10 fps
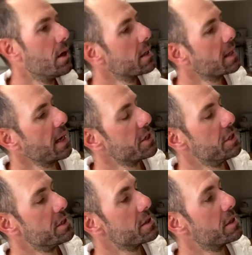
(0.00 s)

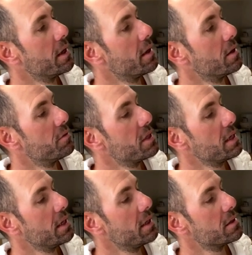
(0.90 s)
catches there over the
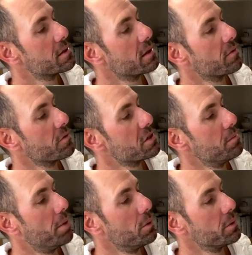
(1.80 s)
years, they've obviously
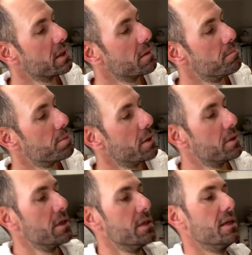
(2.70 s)
pulled out and
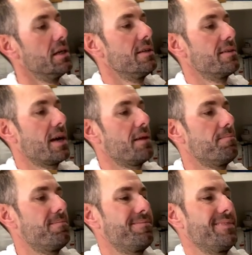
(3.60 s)
broken, and that
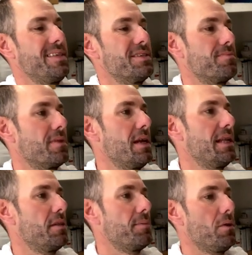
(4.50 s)
is a
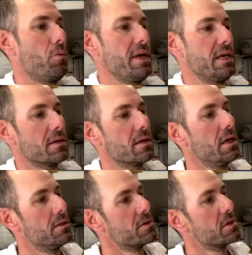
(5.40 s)
little bit weak,
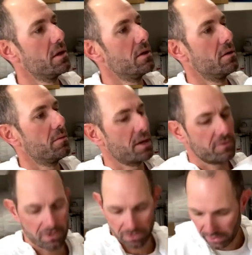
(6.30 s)
and so I'm gonna have
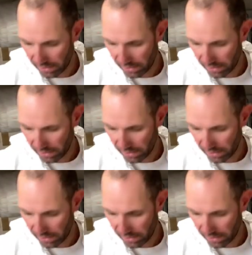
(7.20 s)
to grind